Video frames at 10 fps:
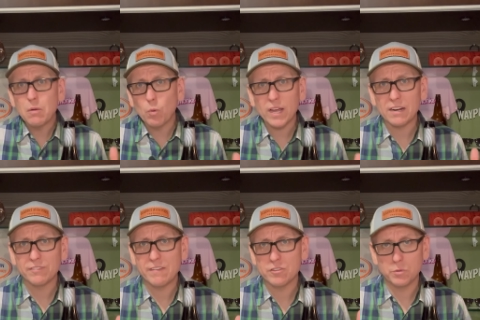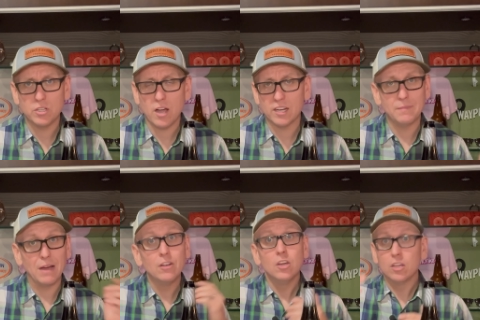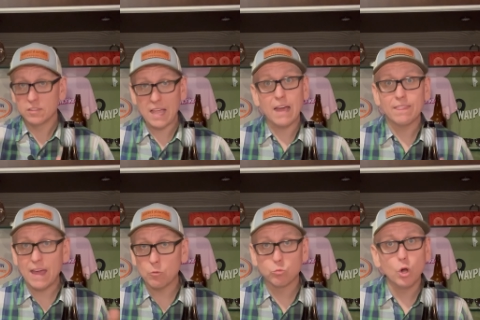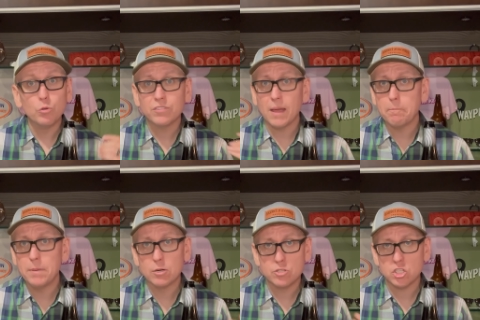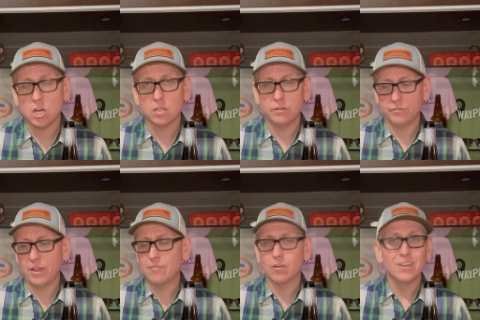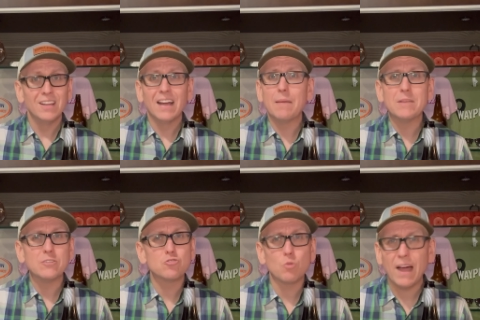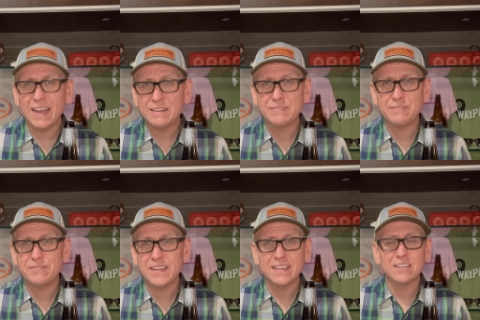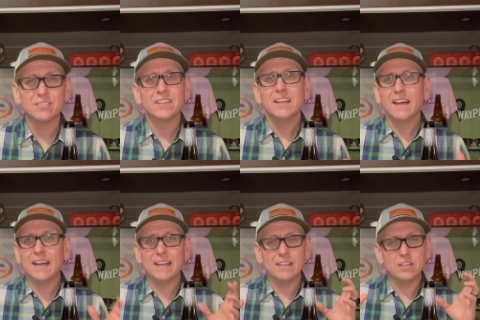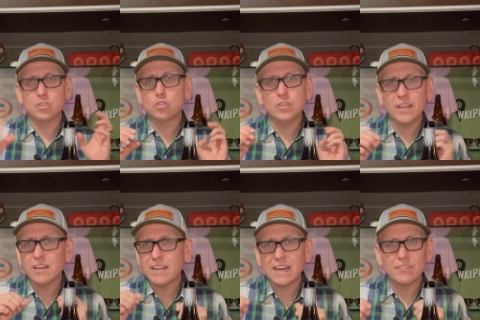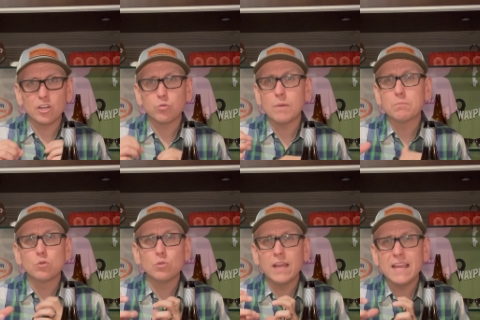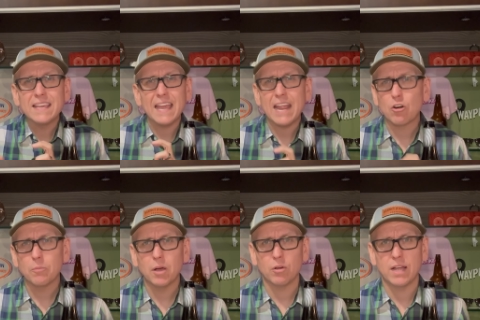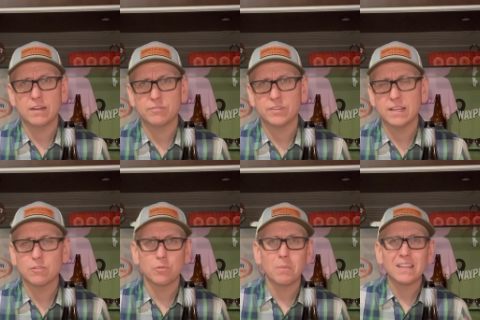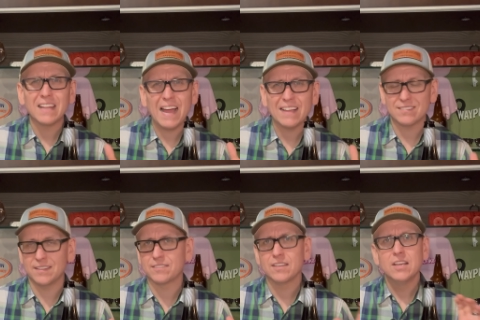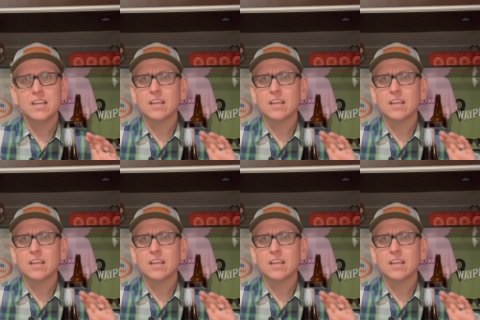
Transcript: And what kind of flavors are we talking about? Yeah, that roast, that bitter chocolate flavor. I mean, dried figs, uh, like a kind of a creme brulee caramel kind of flavor, molasses,